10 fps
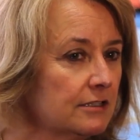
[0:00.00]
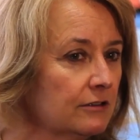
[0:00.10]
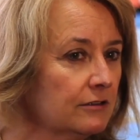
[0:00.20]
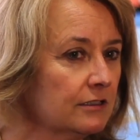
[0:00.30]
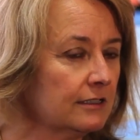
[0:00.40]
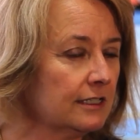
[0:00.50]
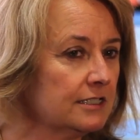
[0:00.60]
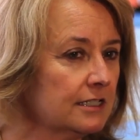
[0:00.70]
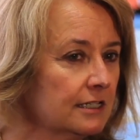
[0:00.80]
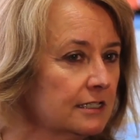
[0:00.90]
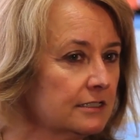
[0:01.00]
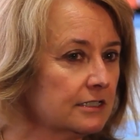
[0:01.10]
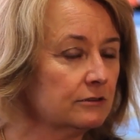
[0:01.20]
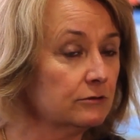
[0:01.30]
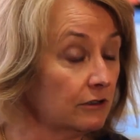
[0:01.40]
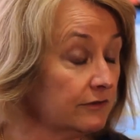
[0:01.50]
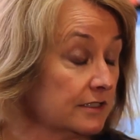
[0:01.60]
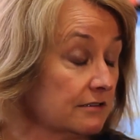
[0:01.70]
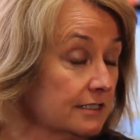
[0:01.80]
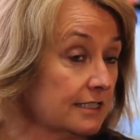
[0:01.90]
though that education or Office
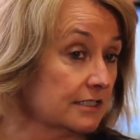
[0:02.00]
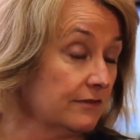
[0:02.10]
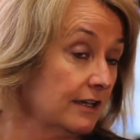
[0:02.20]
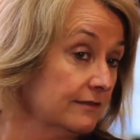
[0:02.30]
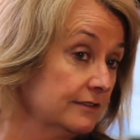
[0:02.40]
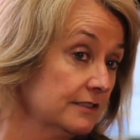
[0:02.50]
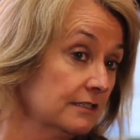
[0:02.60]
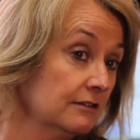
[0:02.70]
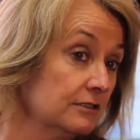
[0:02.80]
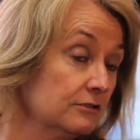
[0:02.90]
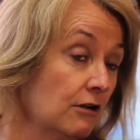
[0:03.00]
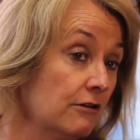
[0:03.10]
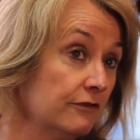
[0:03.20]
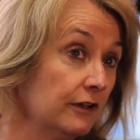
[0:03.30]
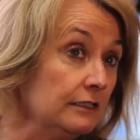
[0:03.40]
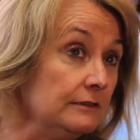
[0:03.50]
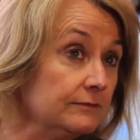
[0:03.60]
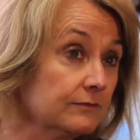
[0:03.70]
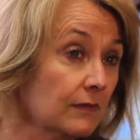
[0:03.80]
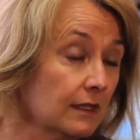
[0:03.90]
365 is going to offer
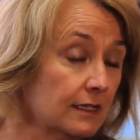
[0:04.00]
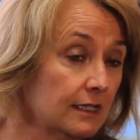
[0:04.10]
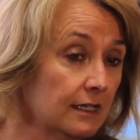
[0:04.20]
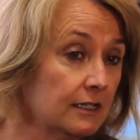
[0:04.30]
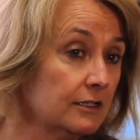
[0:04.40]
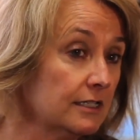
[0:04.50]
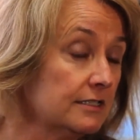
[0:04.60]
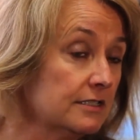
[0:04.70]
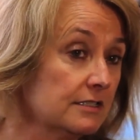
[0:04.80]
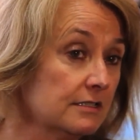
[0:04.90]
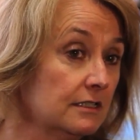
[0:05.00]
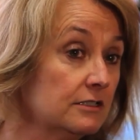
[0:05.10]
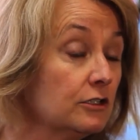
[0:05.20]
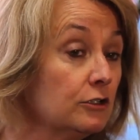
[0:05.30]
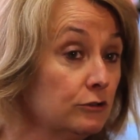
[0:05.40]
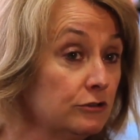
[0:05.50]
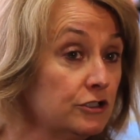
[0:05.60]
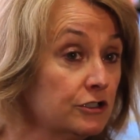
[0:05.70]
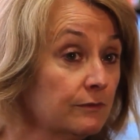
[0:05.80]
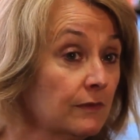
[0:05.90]
is huge.